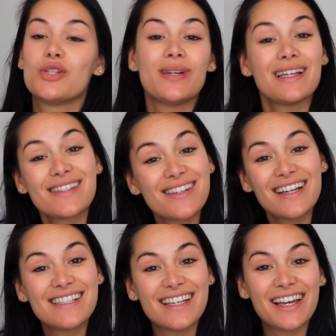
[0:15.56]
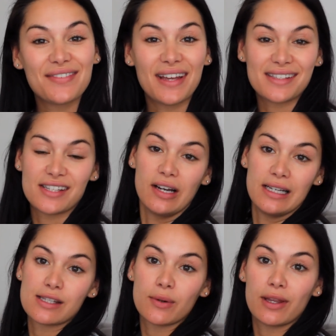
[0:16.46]
to an exciting event
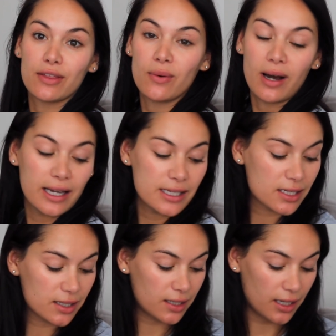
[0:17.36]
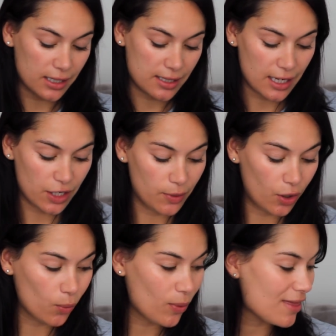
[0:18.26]
tonight. So I thought I'd kind of take you
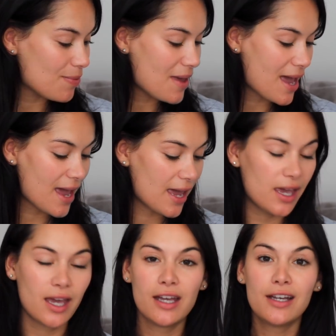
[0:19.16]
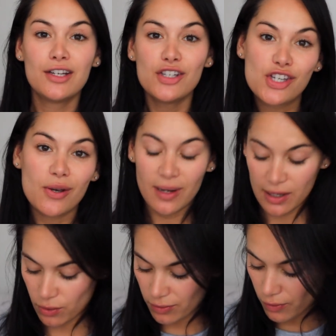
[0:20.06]
along with me, do a
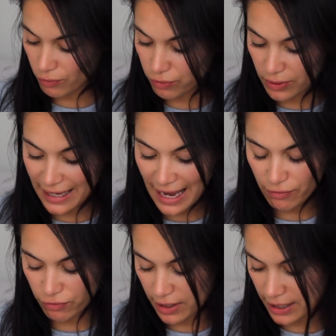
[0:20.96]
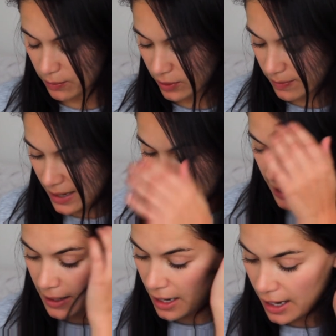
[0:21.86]
little get ready with
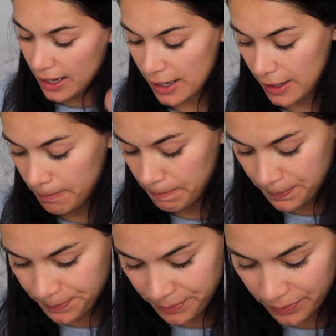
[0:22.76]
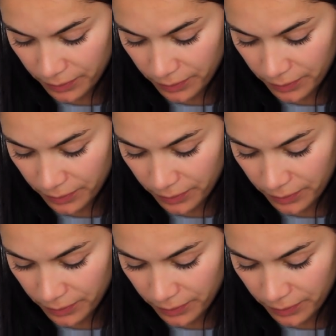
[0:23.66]
me. I've